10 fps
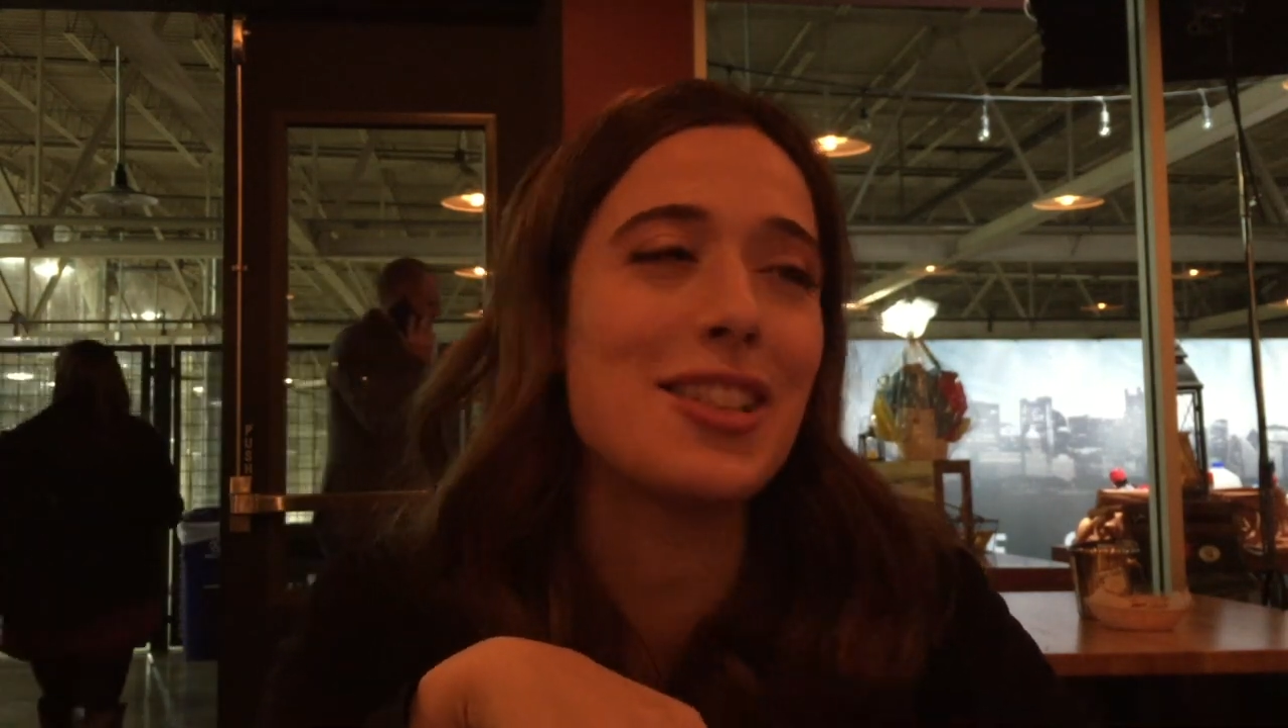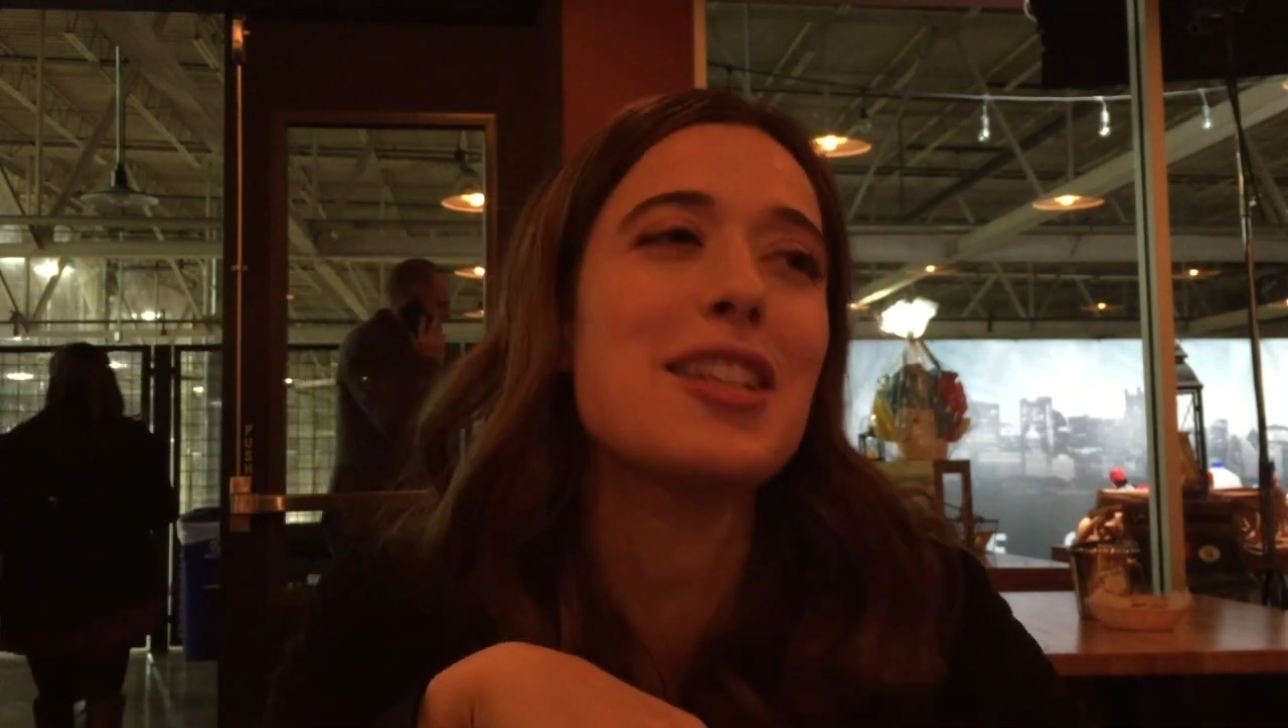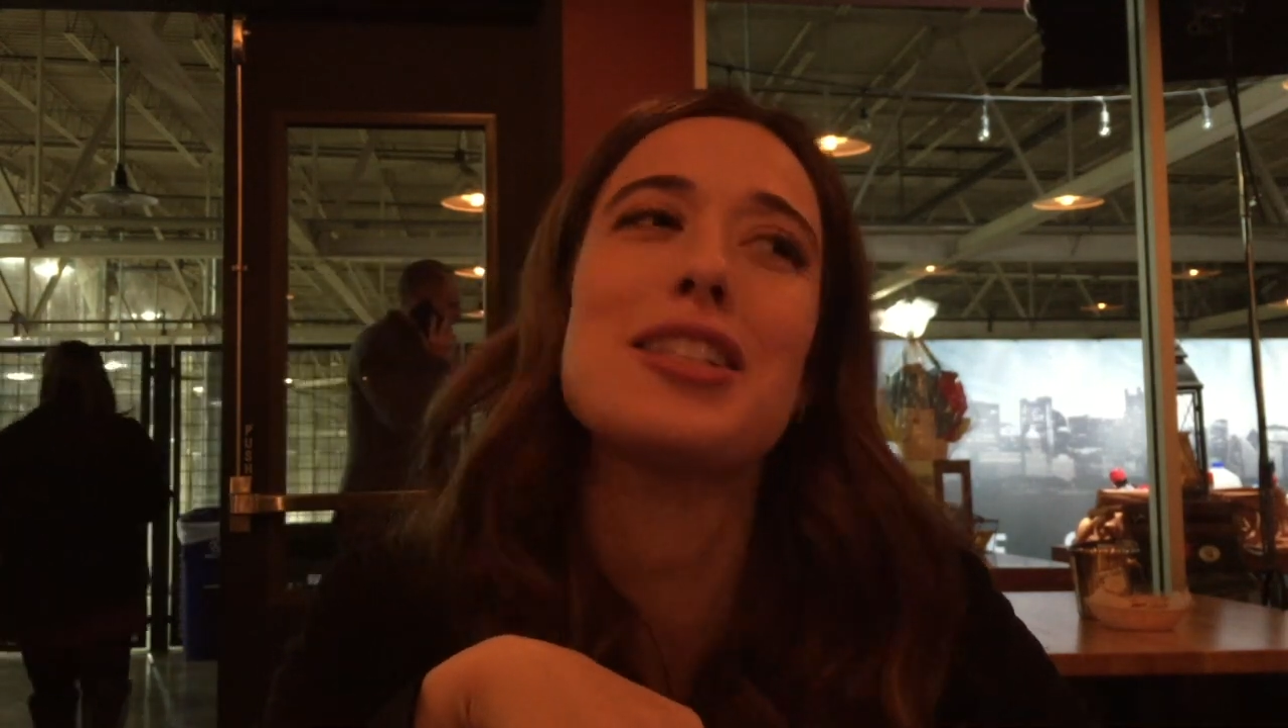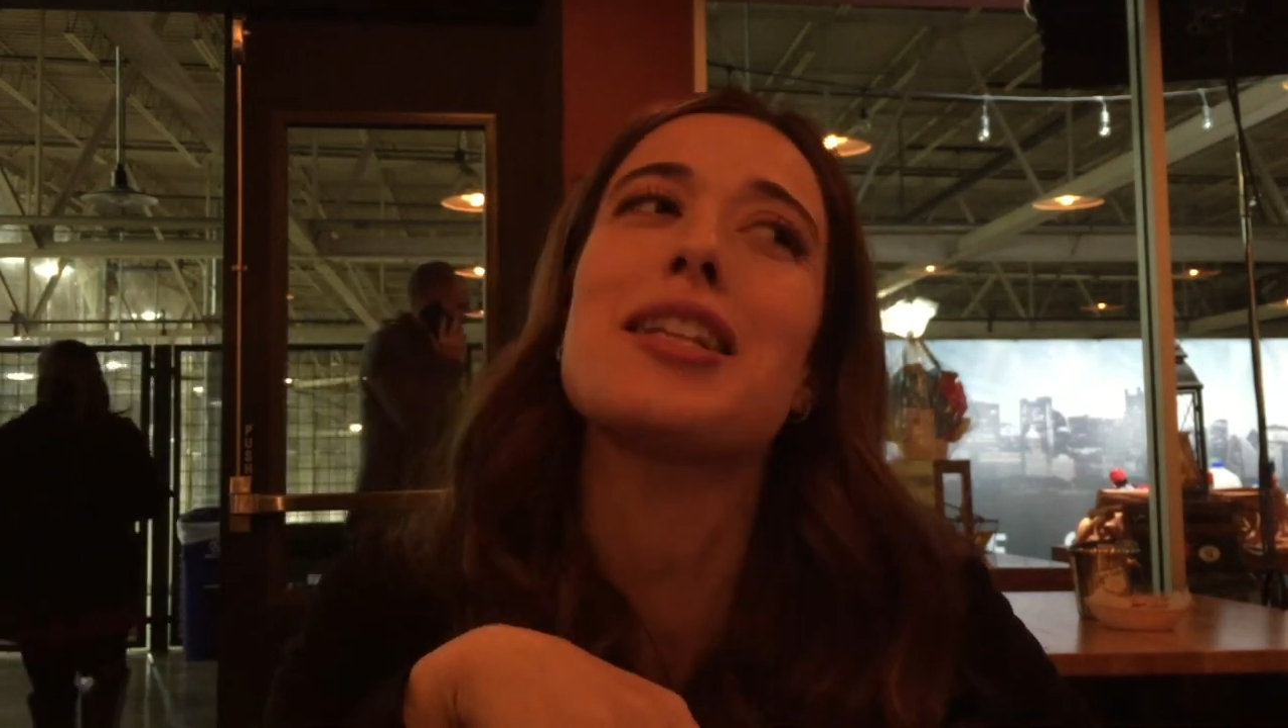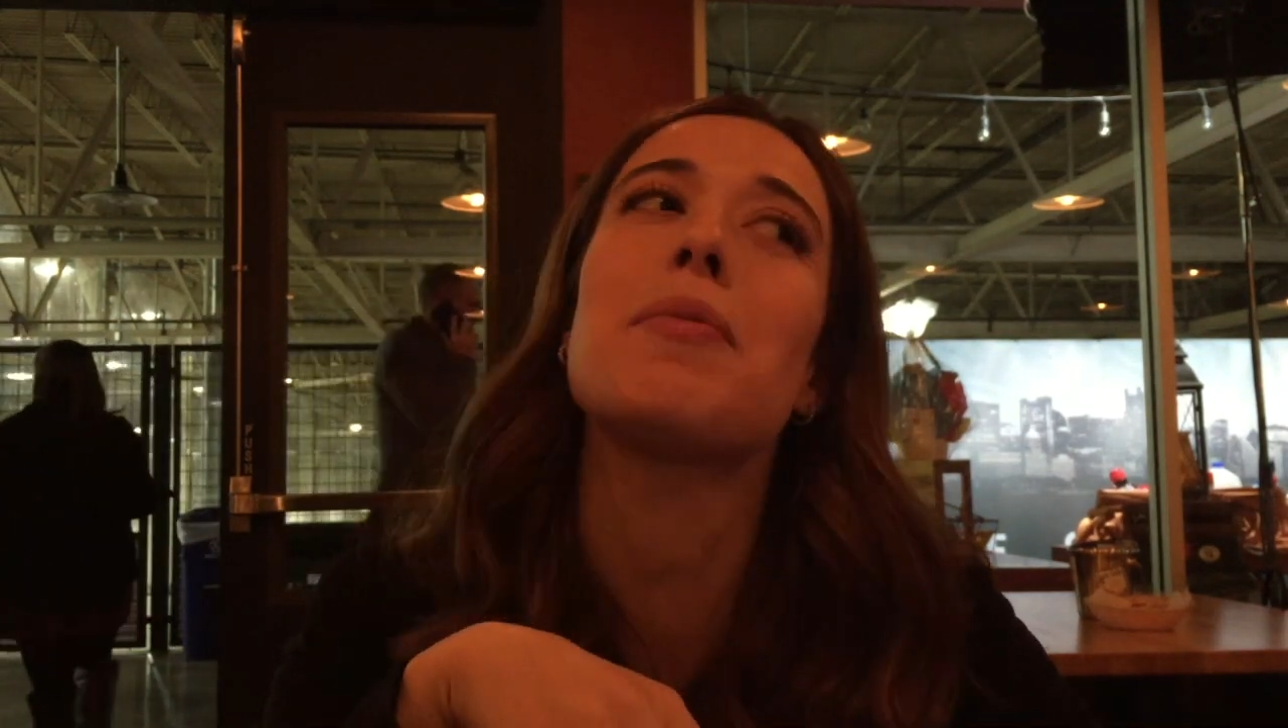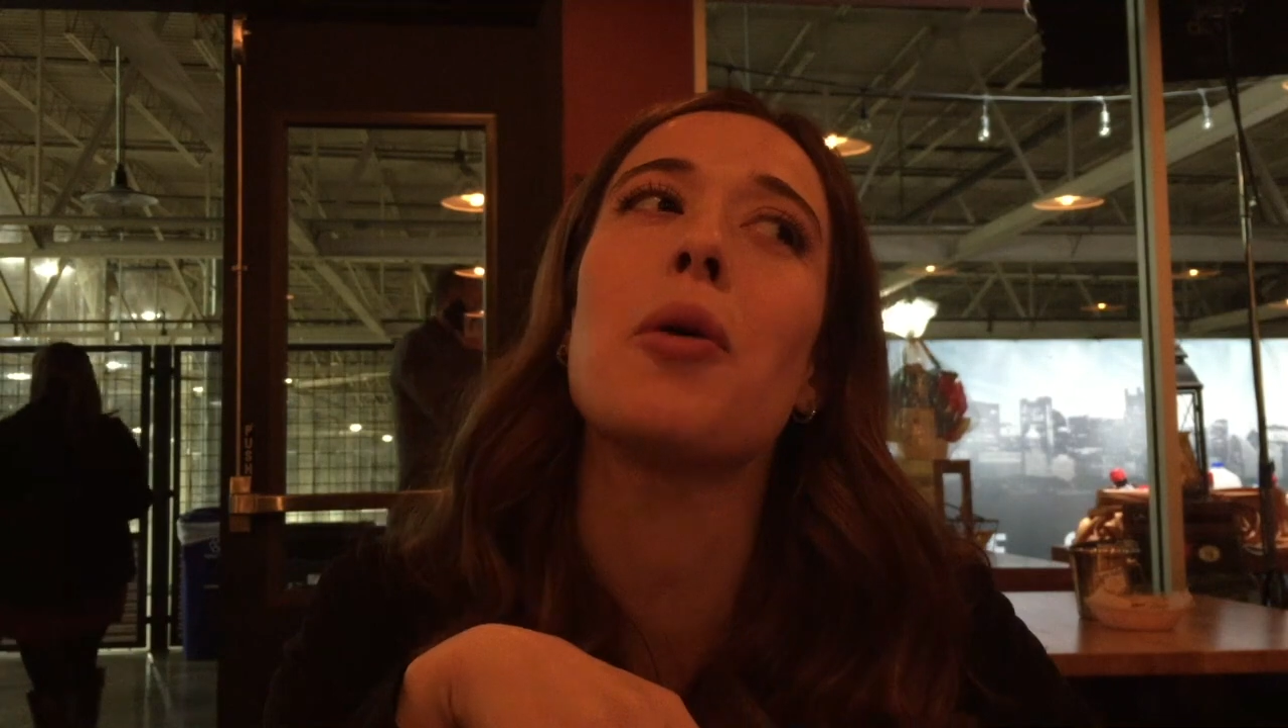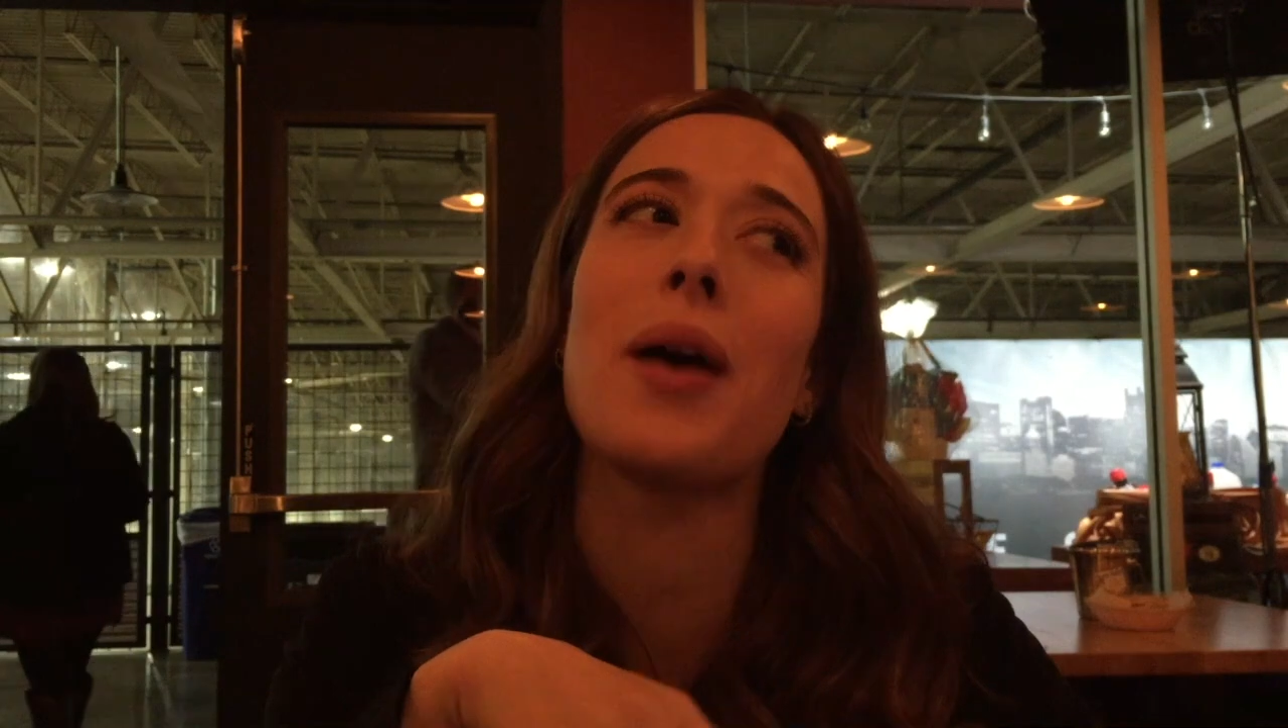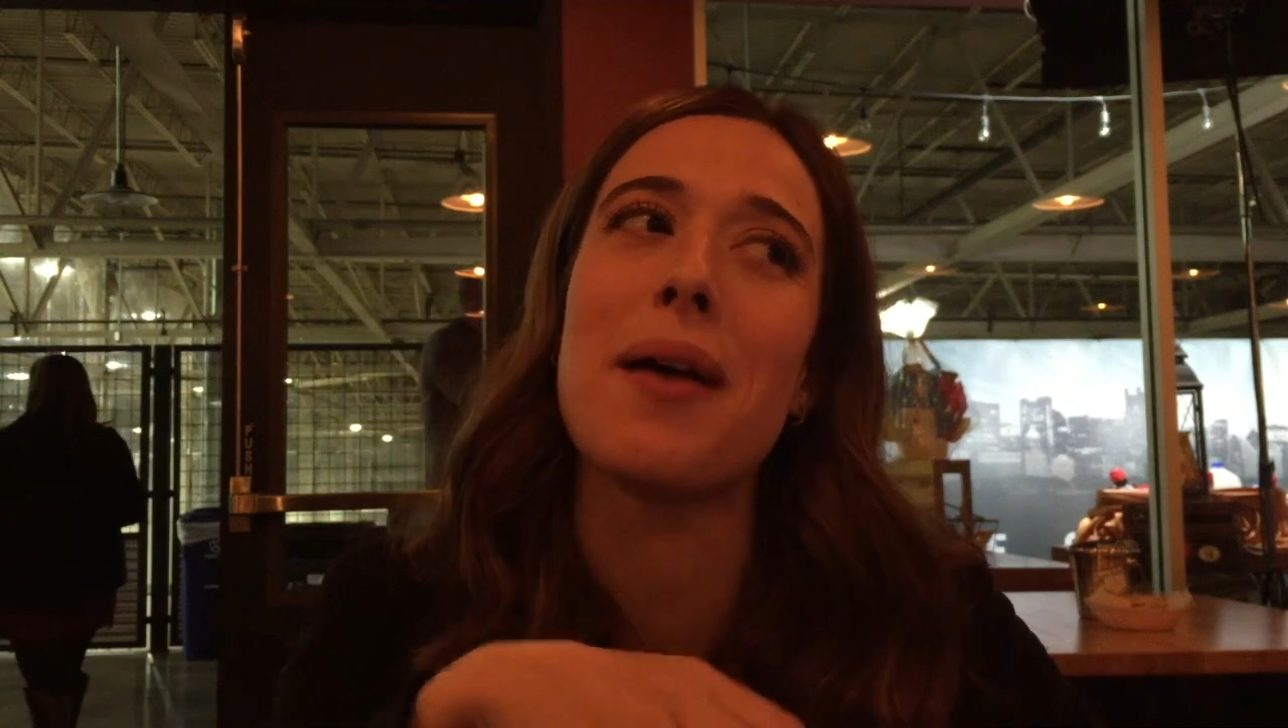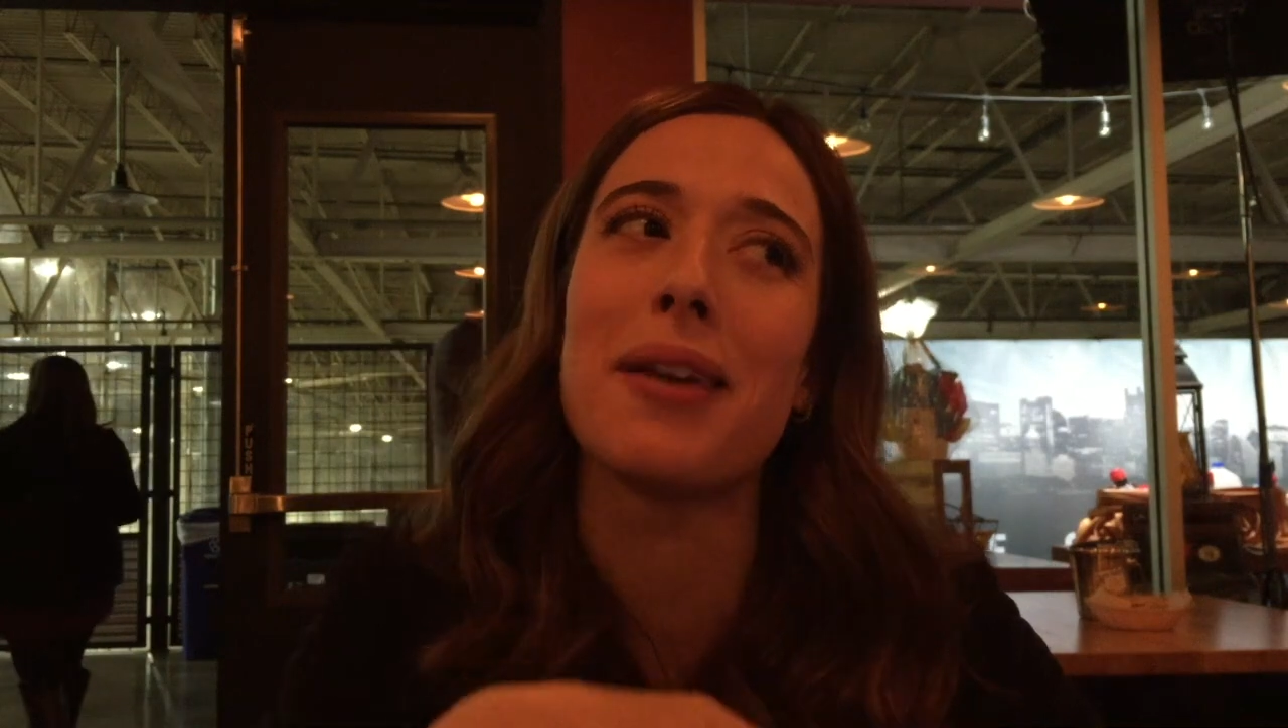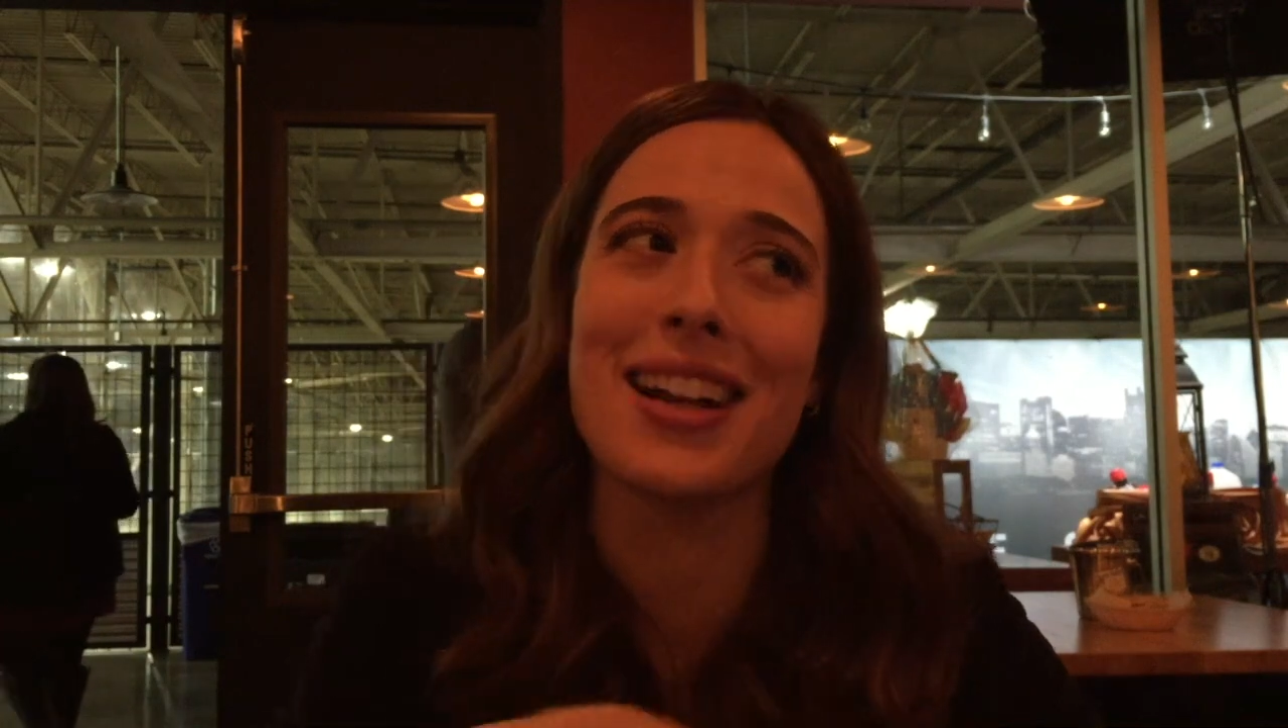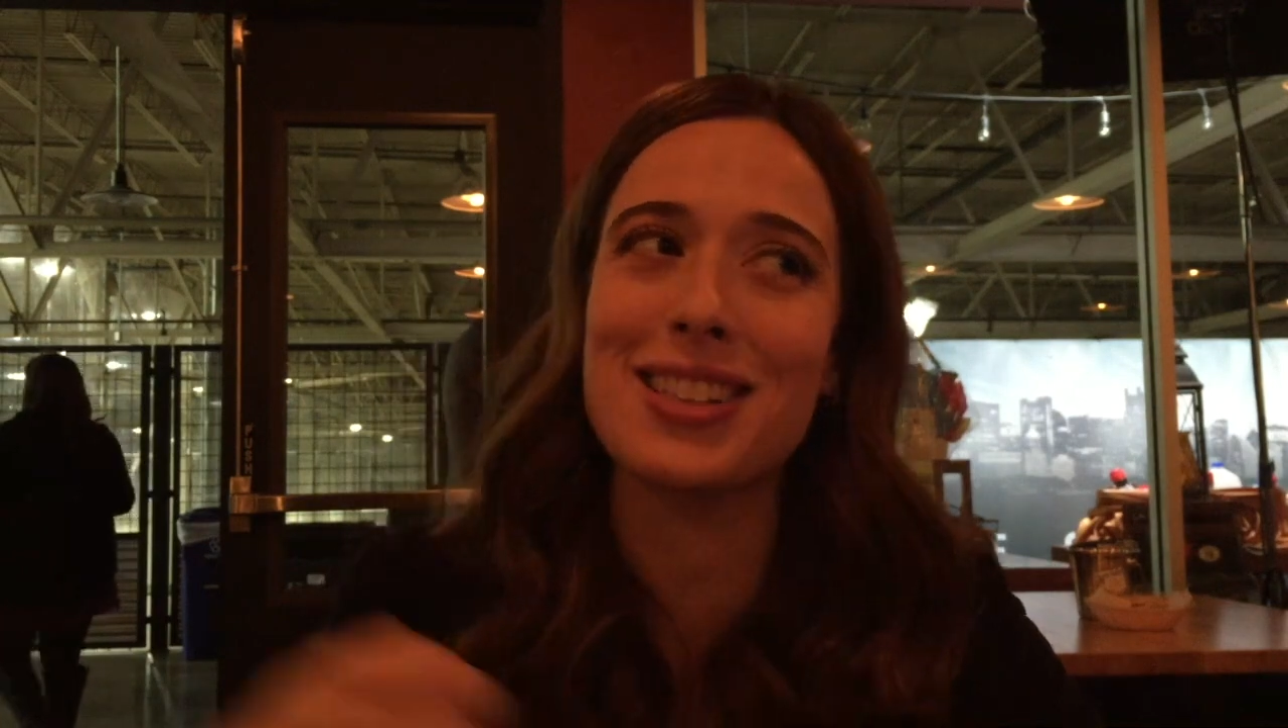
It's a double whammy.